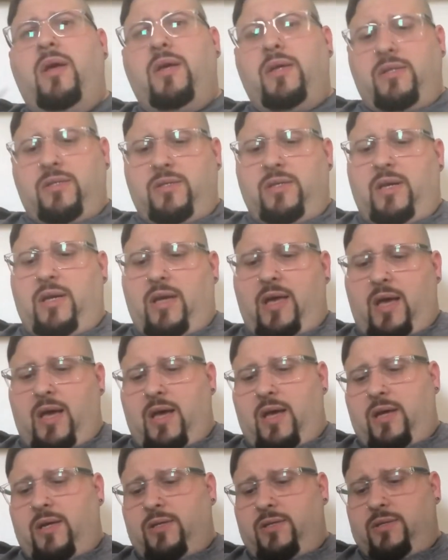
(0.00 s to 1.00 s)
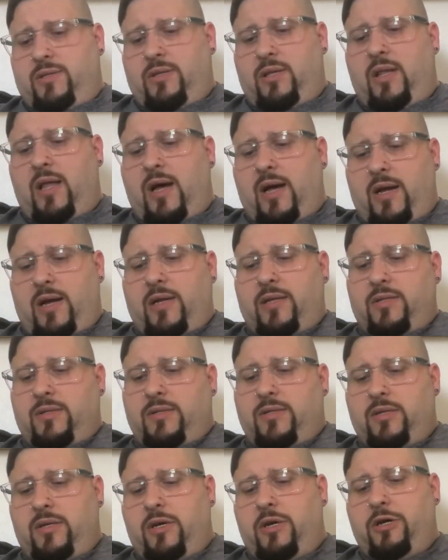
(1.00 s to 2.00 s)
DK's
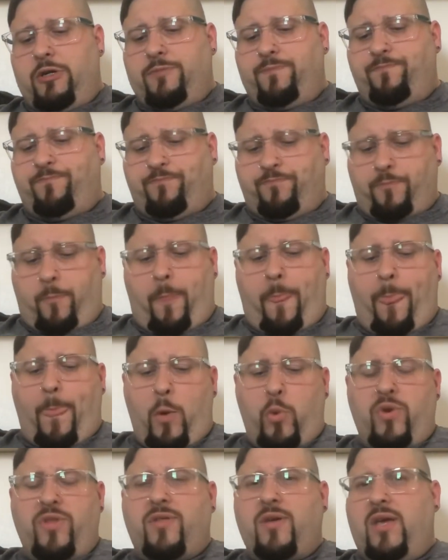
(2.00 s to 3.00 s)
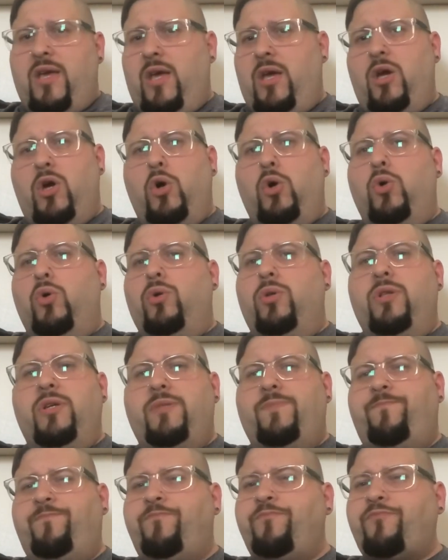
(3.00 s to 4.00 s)
lines with King Cole
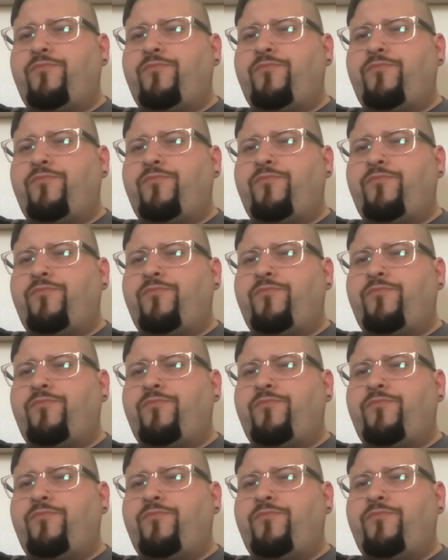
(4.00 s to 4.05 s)
and